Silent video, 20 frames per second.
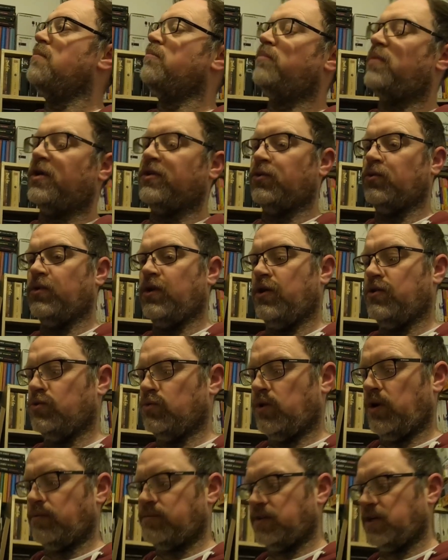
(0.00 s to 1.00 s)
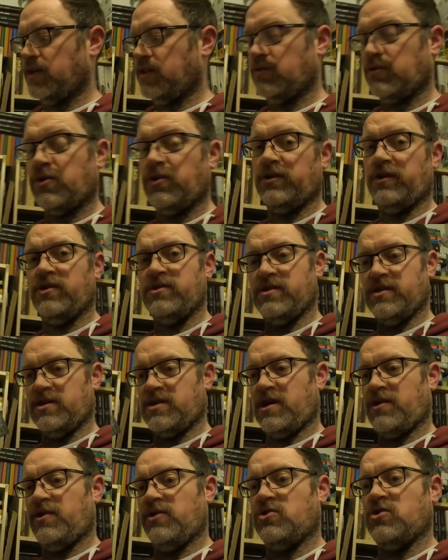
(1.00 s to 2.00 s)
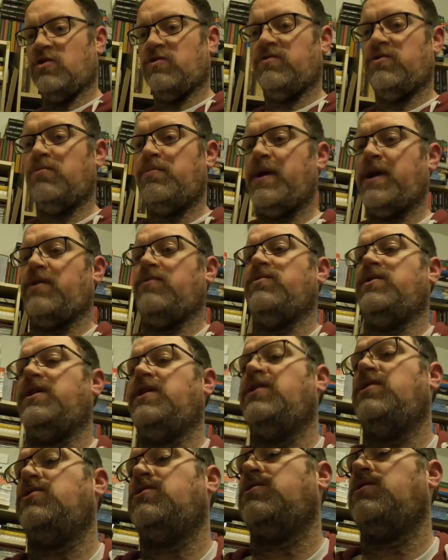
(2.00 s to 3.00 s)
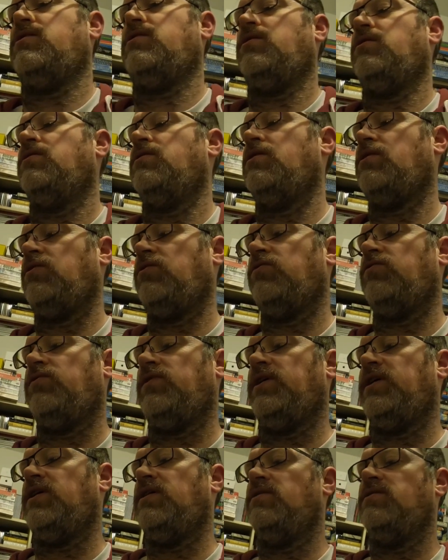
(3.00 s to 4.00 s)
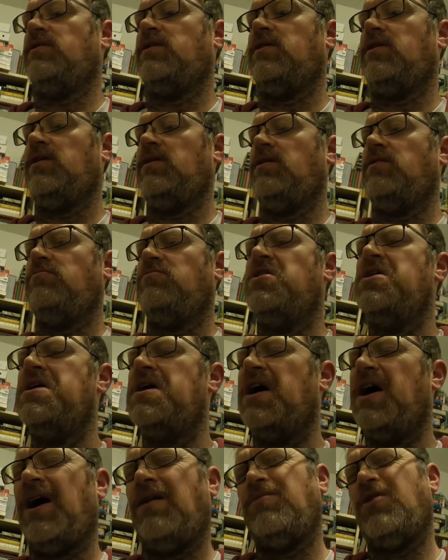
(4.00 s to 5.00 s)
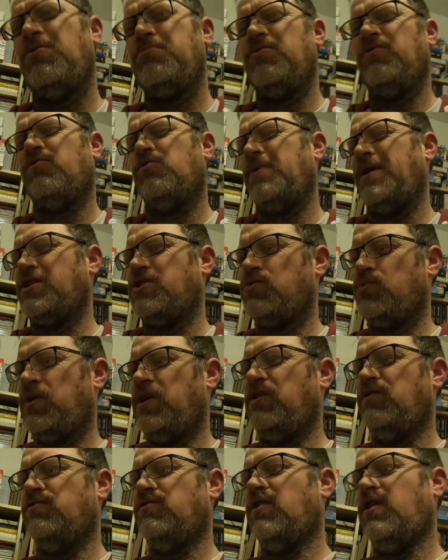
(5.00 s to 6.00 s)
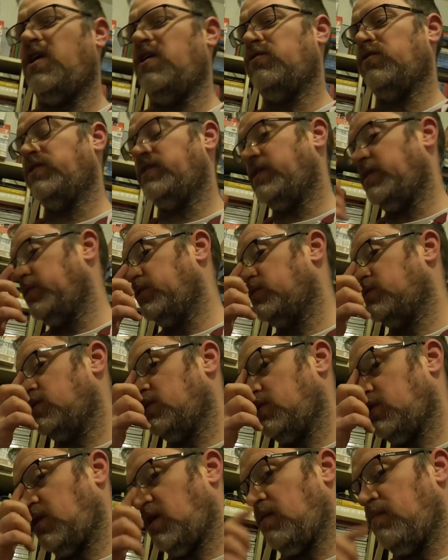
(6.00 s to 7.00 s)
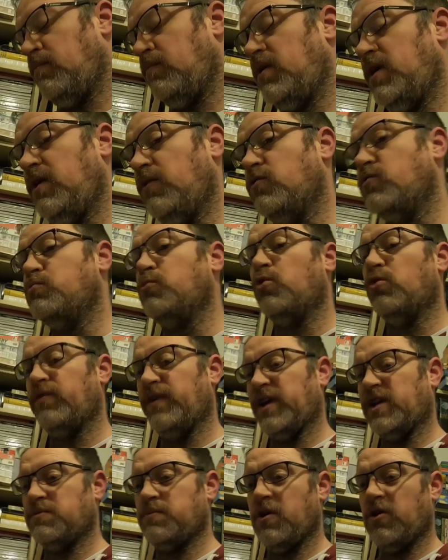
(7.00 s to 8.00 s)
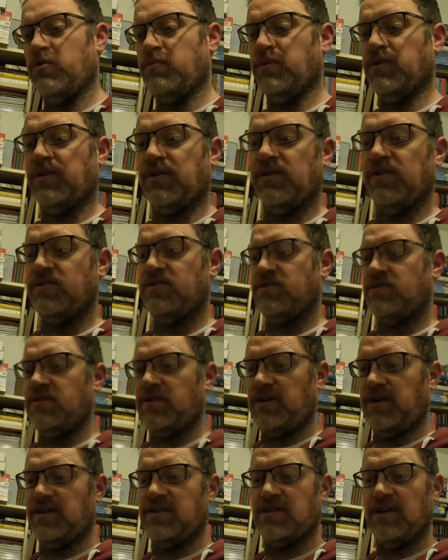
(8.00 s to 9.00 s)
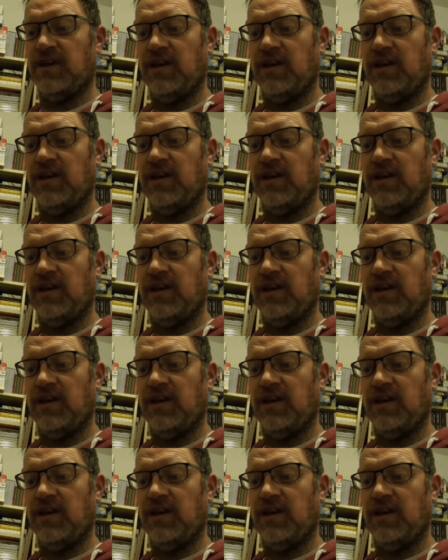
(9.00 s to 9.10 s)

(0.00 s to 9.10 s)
bundle those all up together. I've got those in the charity shop for £1 each, so hopefully I'm hoping for about 25 on those. But it was more of an experiment because I used to